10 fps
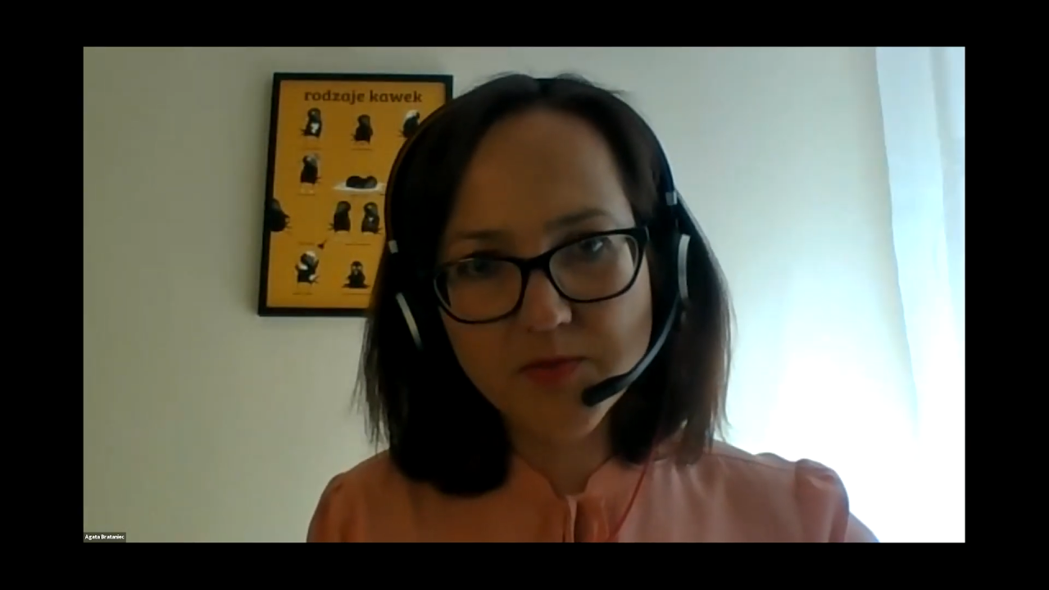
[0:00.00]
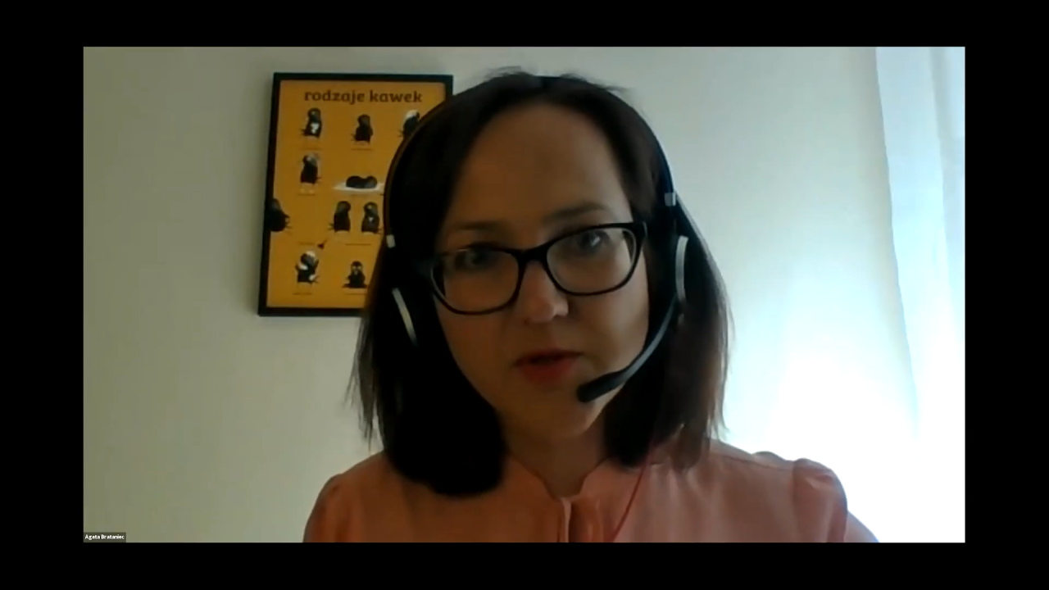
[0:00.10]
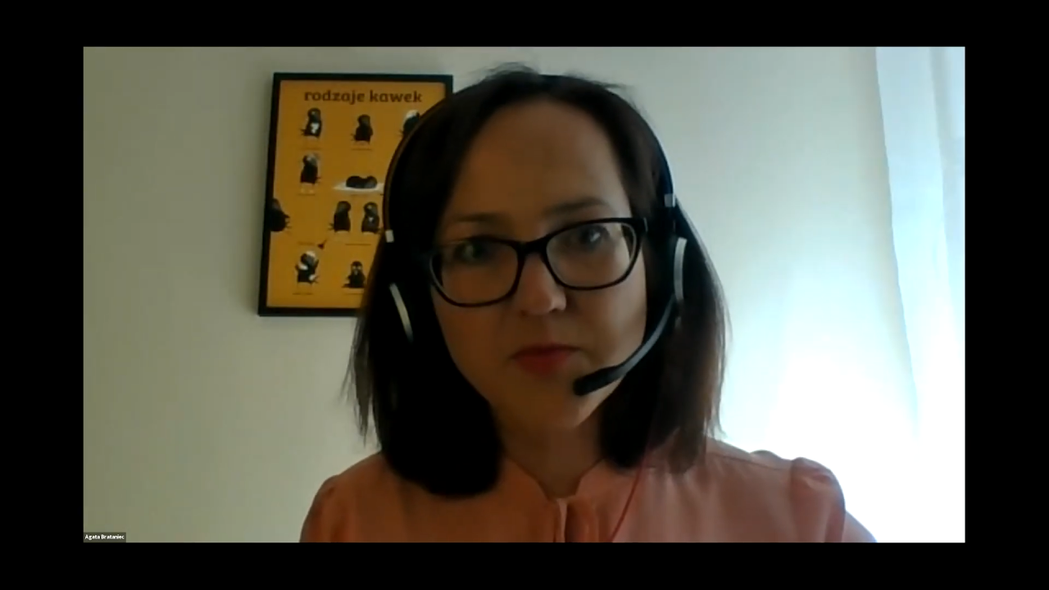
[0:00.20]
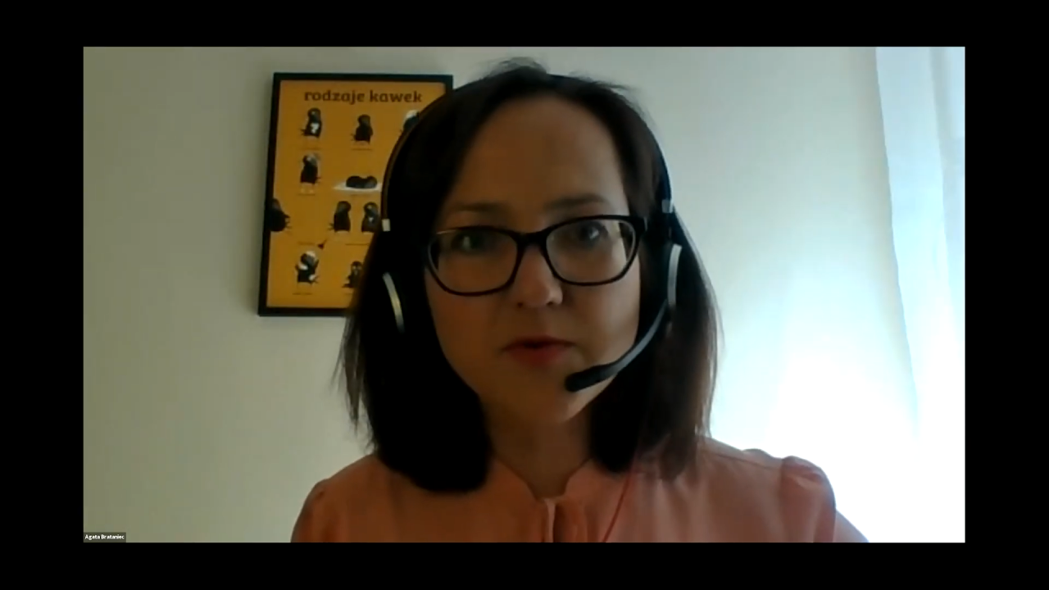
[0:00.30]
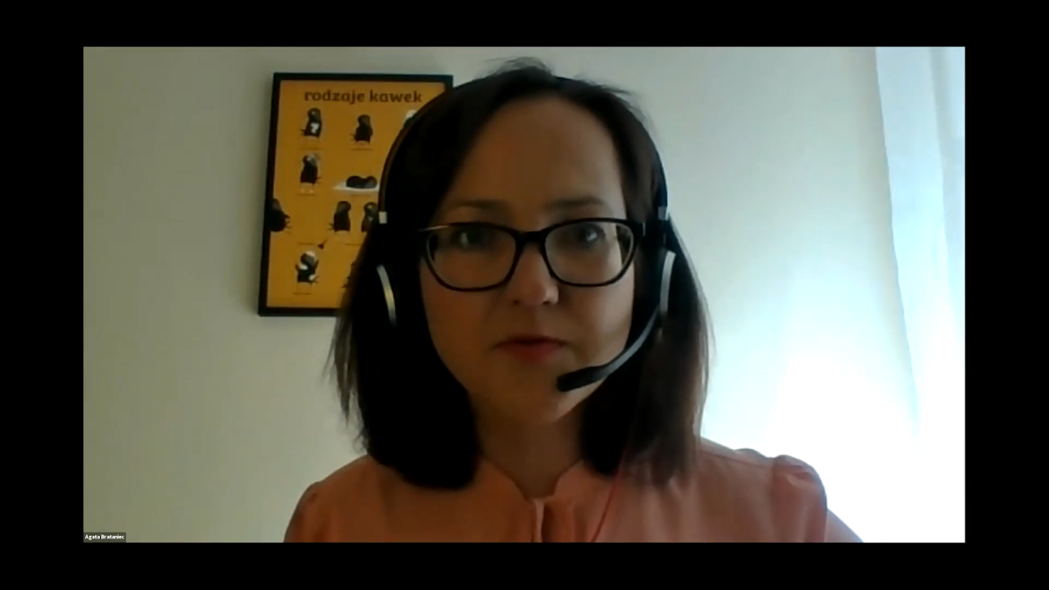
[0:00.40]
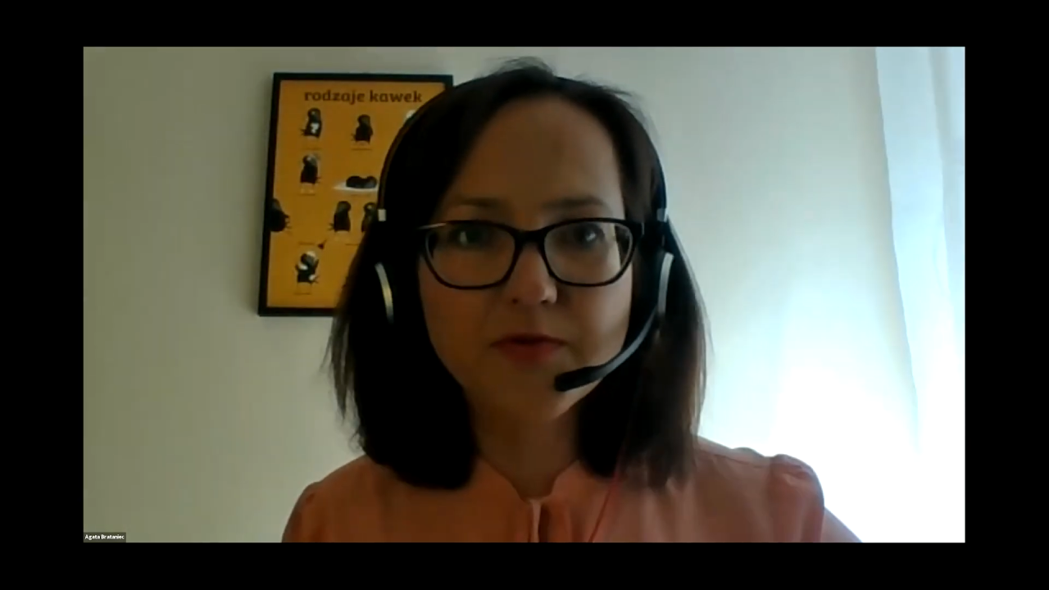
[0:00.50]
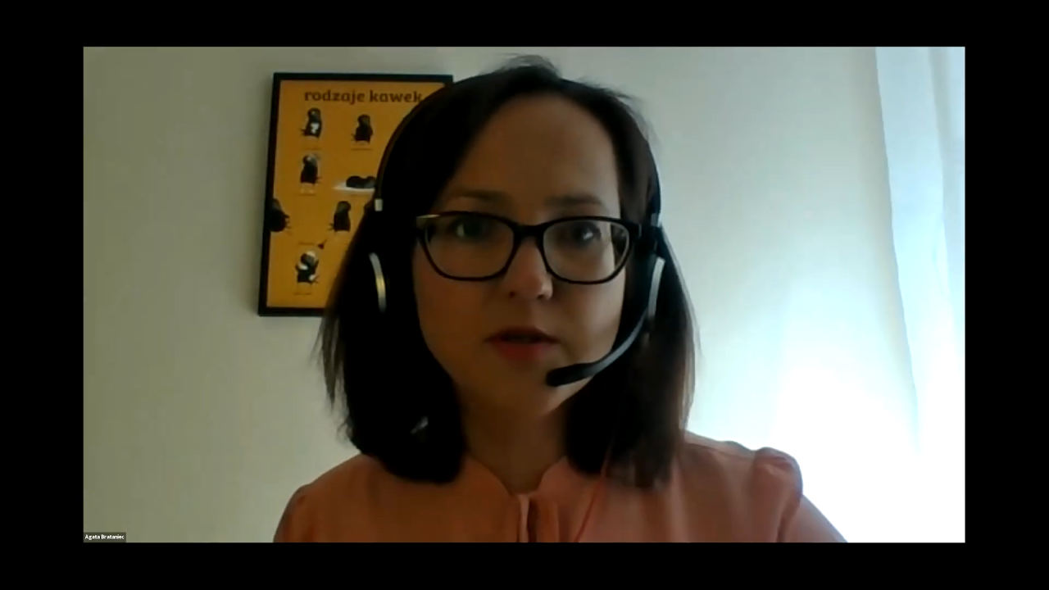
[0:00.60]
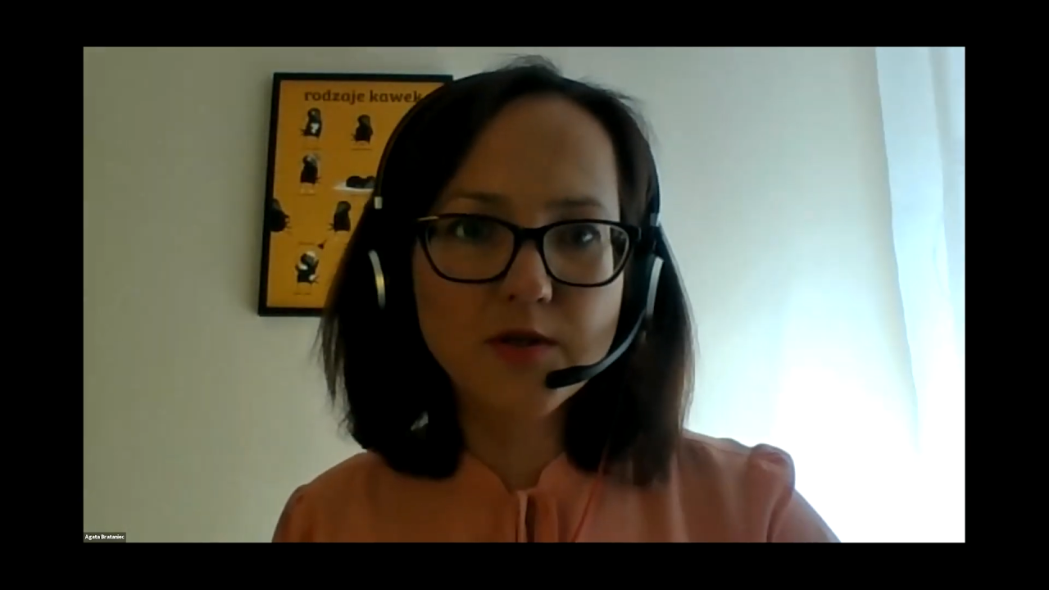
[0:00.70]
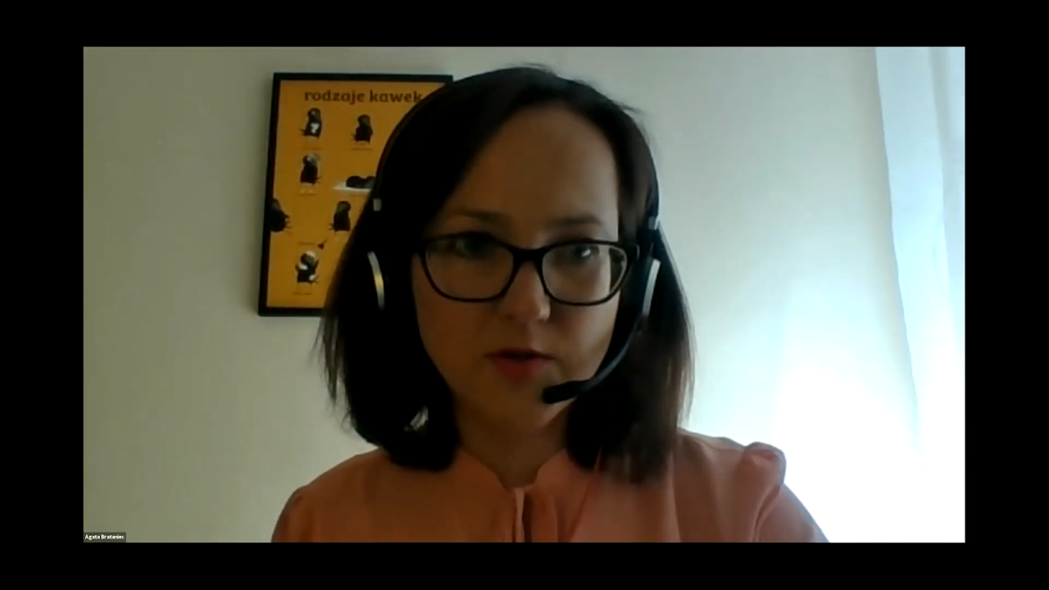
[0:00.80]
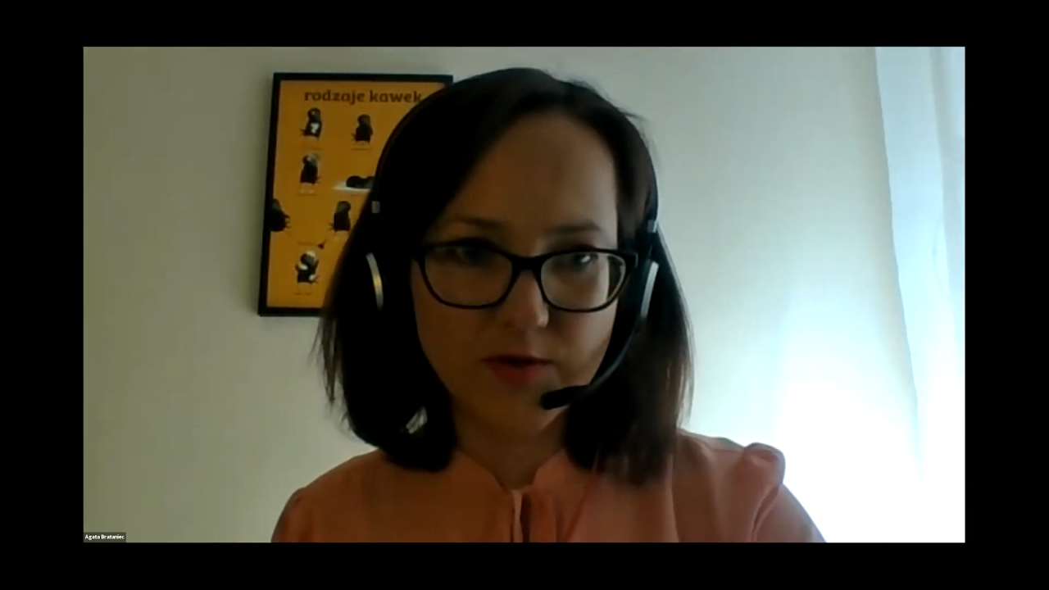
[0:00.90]
people
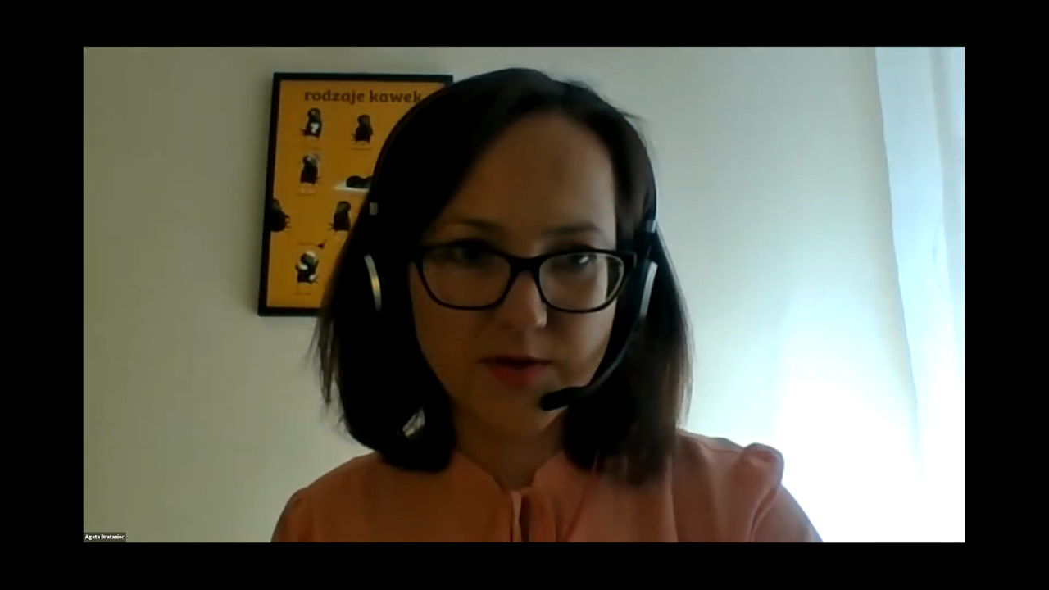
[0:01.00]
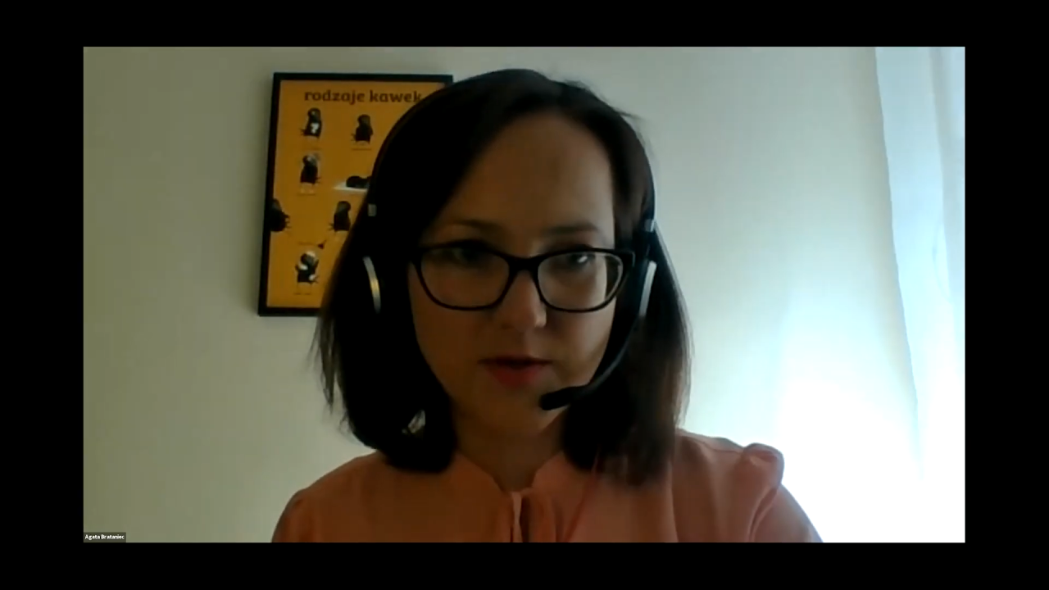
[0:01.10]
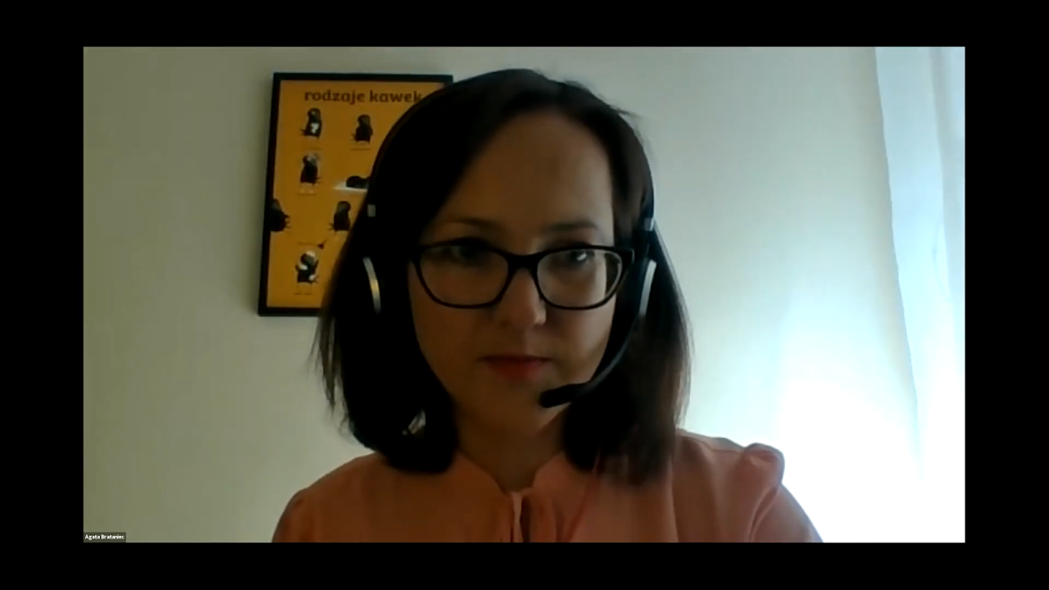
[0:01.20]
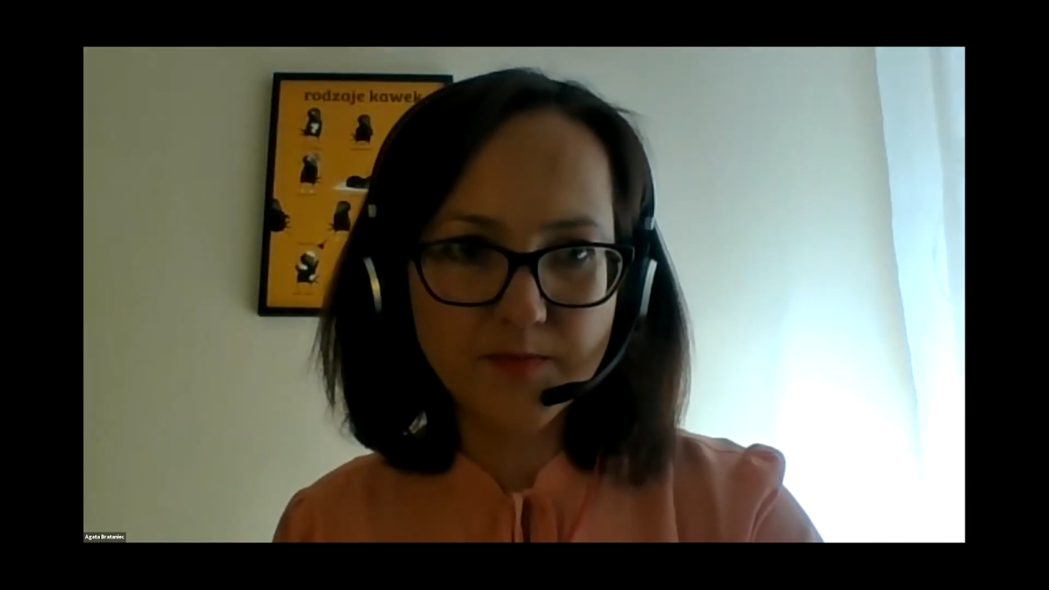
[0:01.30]
feel lost.